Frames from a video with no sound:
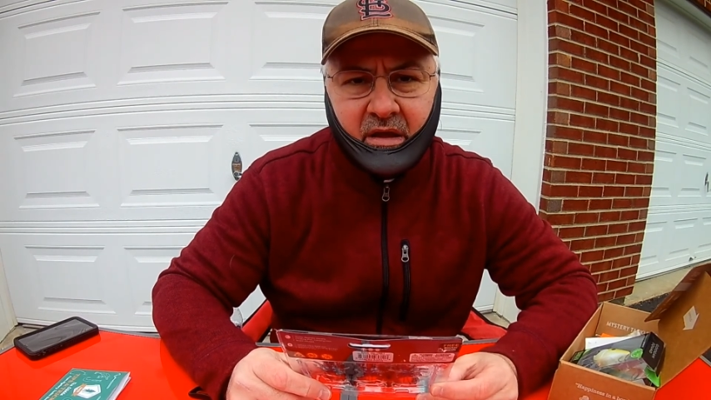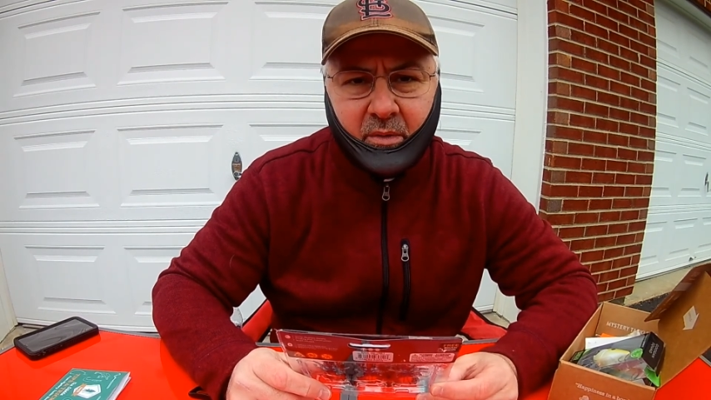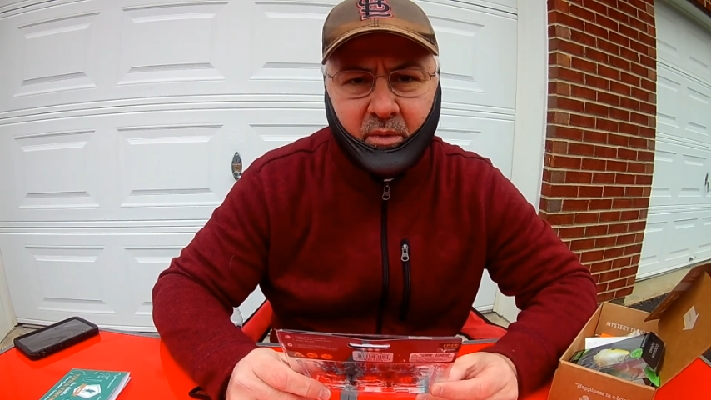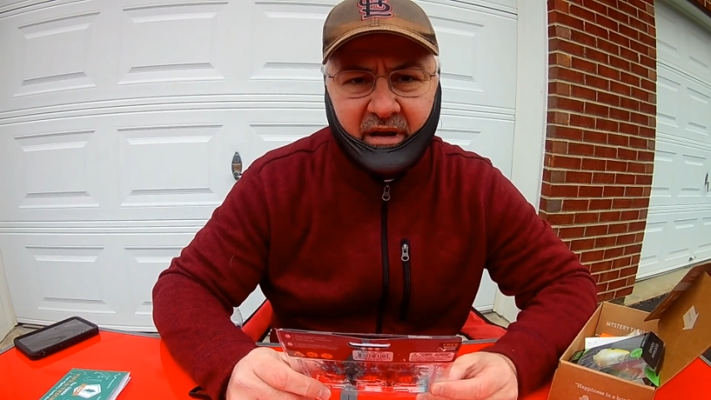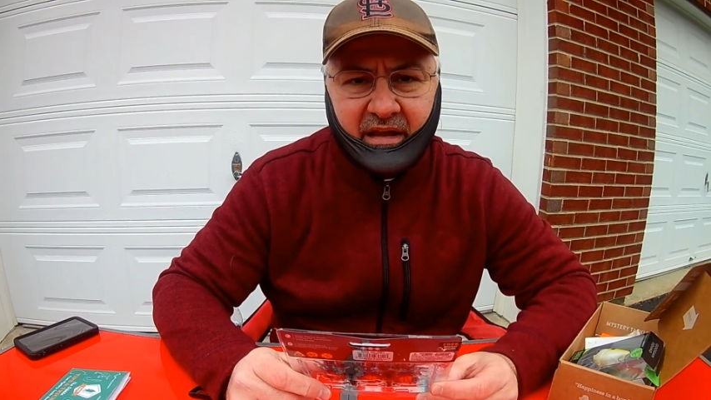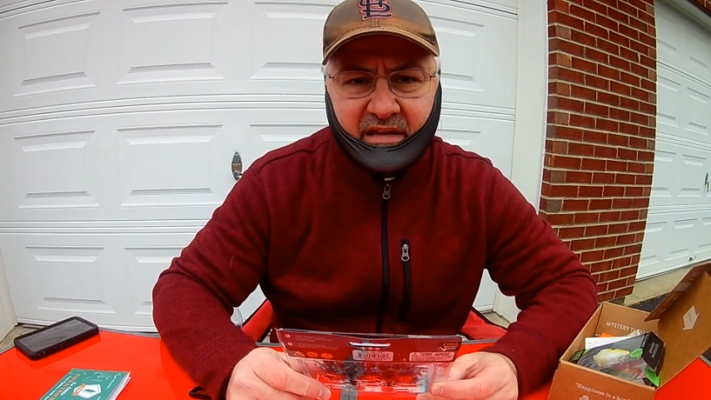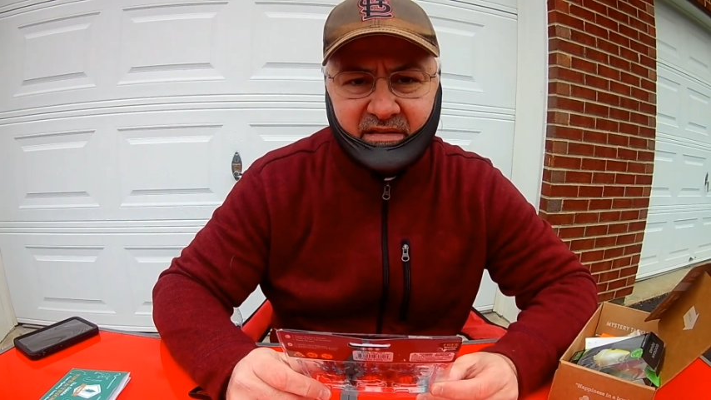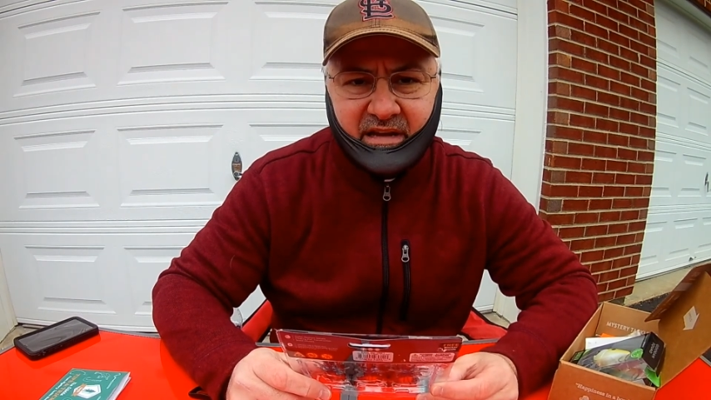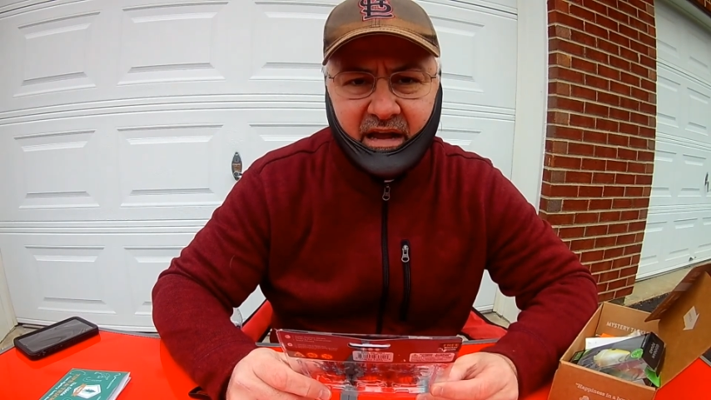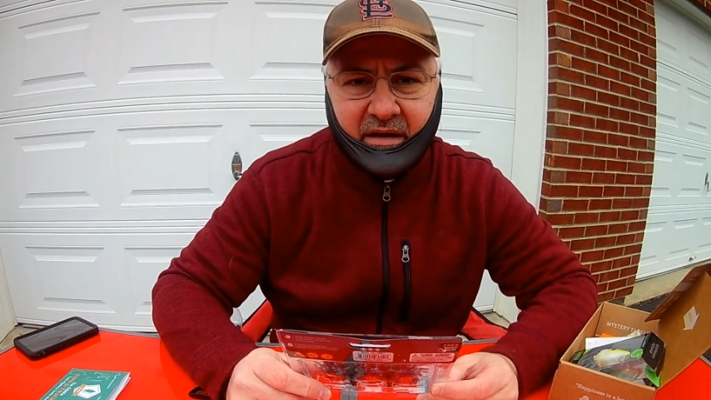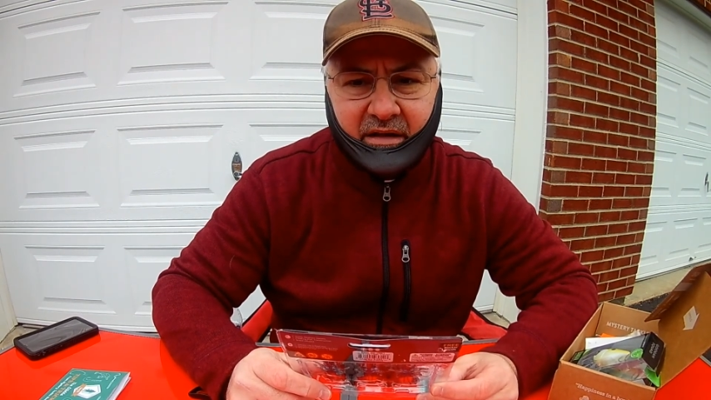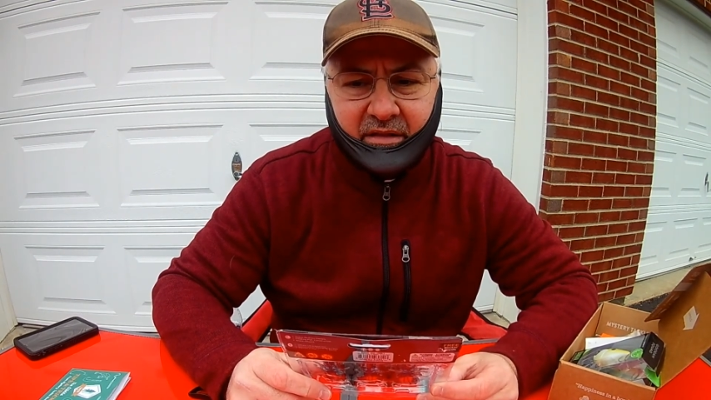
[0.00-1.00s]
when it gets
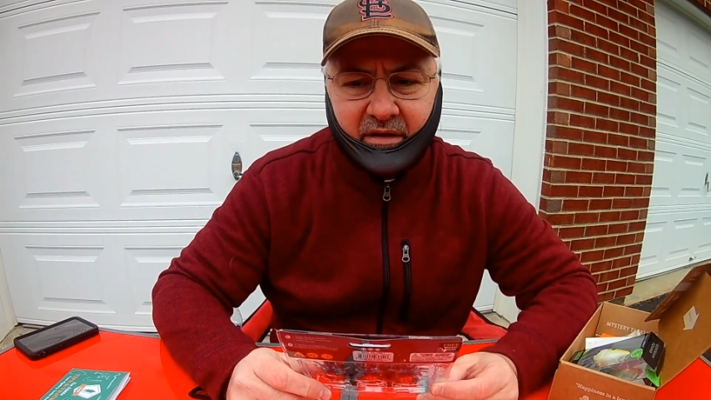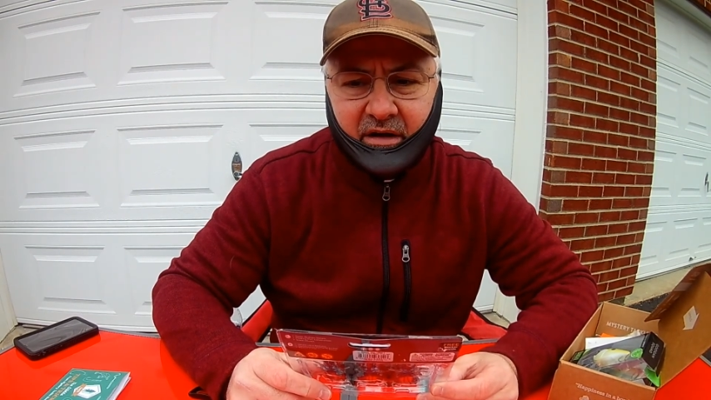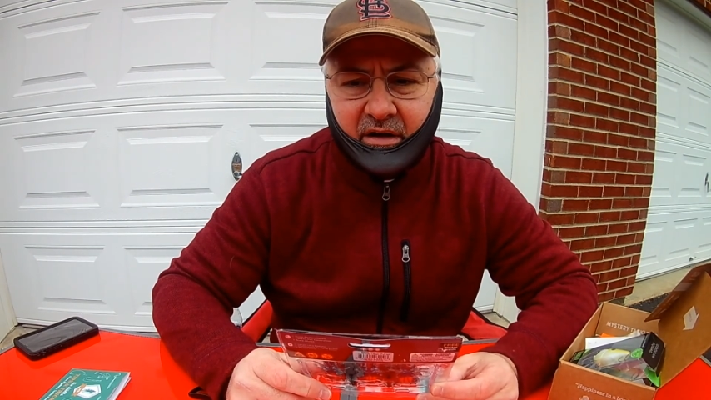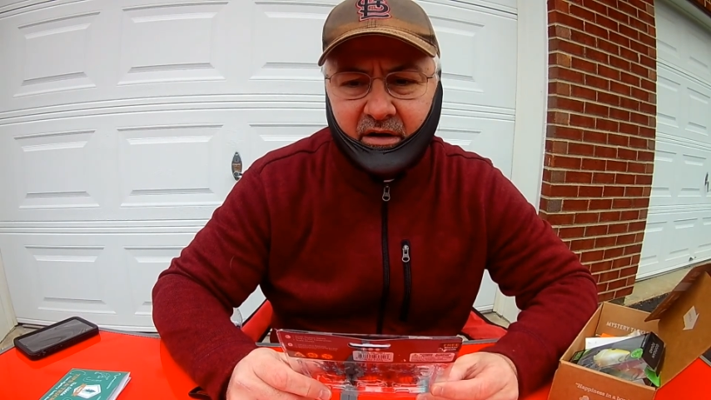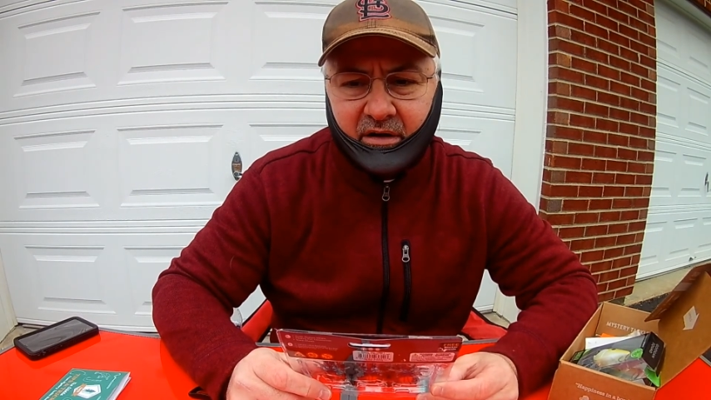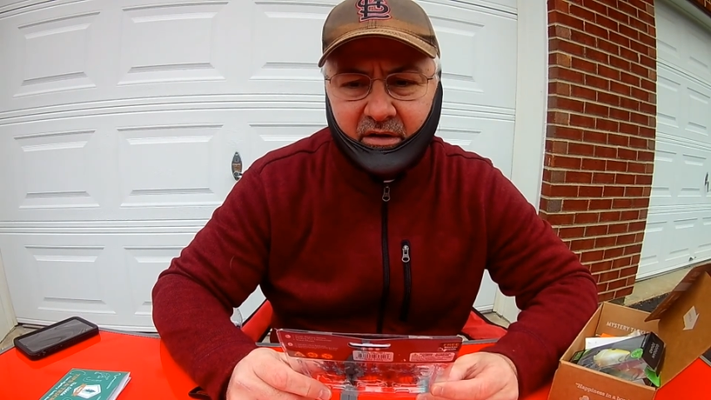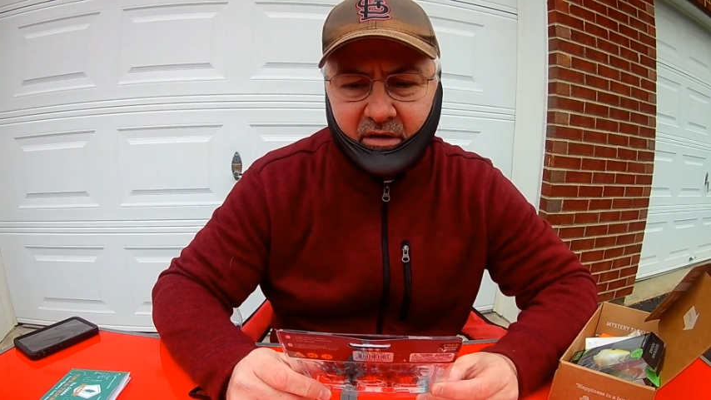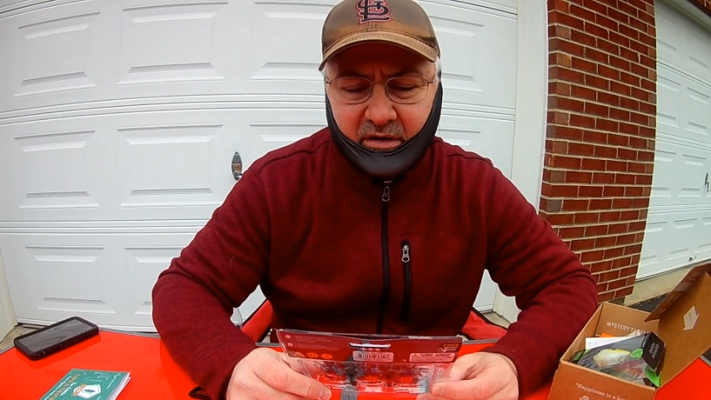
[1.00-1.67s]
down in there, and